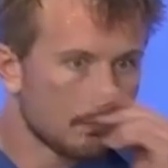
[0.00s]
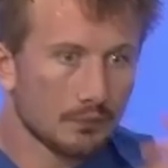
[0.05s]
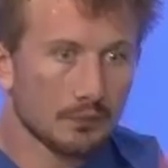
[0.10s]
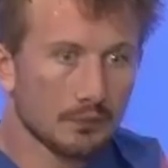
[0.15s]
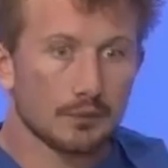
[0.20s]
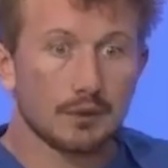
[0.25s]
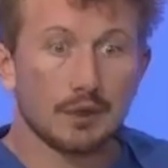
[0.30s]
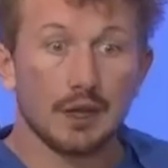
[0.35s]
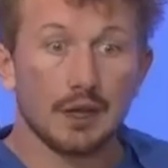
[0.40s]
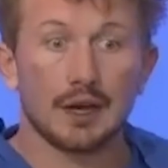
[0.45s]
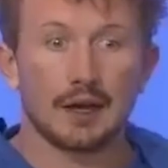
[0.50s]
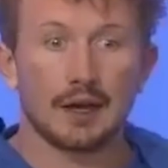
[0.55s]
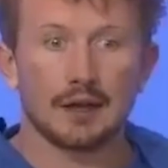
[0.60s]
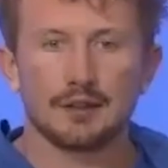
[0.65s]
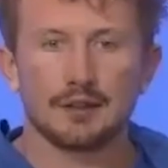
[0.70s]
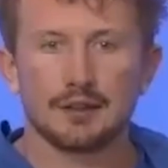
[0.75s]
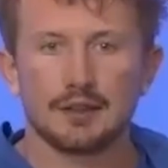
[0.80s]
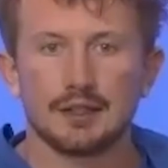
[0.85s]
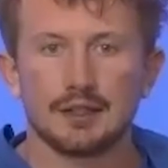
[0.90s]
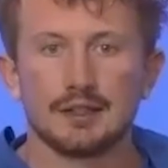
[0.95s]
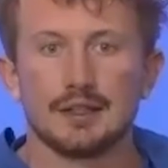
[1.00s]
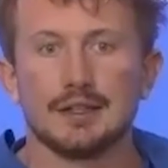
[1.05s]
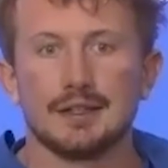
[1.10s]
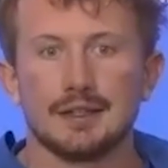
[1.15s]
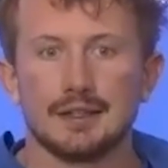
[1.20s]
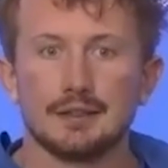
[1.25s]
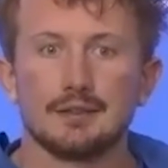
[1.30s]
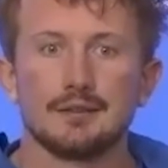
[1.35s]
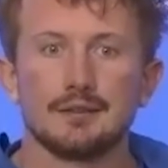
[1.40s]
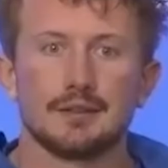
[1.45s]
Yeah, I think getting
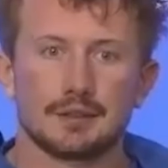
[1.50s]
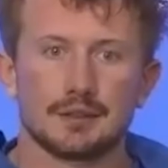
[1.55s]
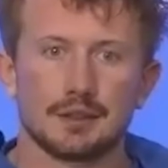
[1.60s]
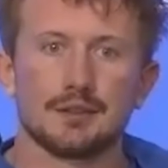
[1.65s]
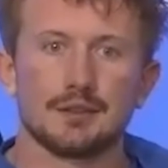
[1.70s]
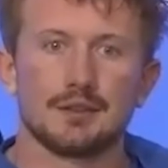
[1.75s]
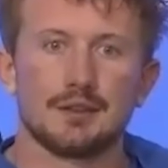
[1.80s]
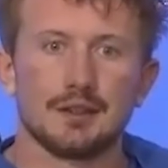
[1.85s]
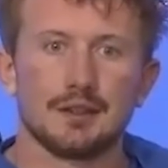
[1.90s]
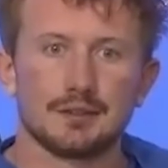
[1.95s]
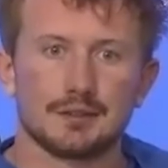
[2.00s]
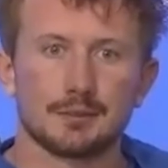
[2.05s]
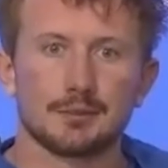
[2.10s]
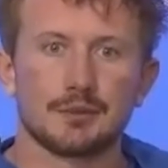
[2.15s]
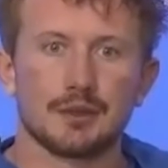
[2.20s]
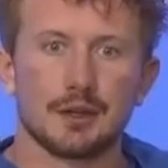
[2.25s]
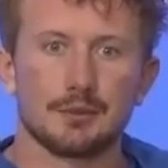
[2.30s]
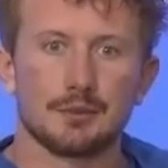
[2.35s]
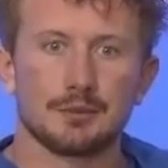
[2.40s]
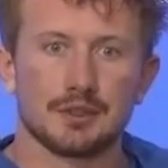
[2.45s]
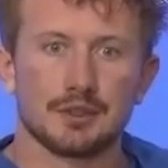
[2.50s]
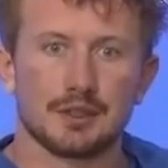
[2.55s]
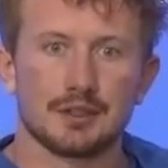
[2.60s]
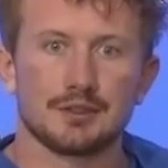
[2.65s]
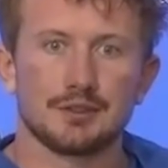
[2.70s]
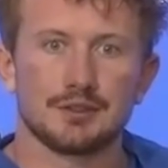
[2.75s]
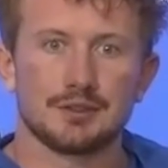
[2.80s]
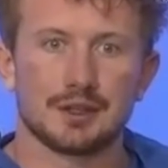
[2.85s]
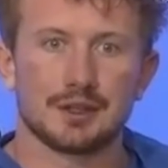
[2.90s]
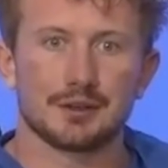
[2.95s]
hit is a good thing sometimes to
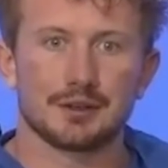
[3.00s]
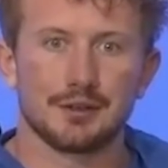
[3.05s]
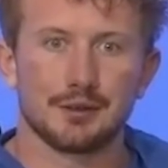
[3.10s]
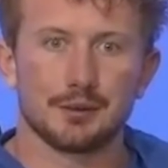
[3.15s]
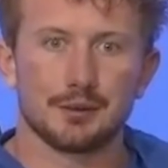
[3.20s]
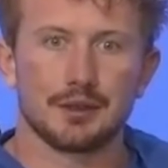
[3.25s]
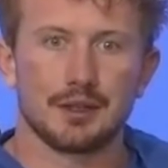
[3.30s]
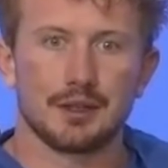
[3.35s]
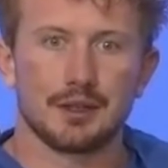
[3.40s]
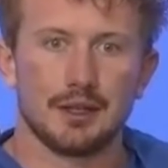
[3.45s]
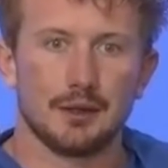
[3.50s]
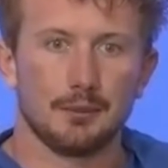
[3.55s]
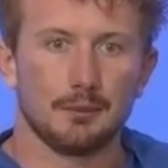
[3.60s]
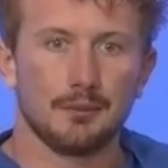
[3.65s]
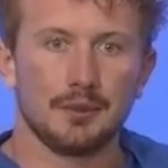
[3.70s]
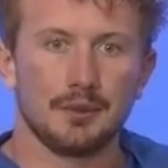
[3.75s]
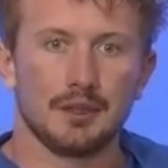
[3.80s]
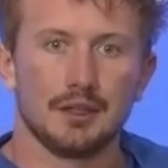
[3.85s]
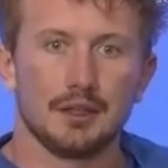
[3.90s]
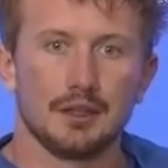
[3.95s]
get you settled into a game.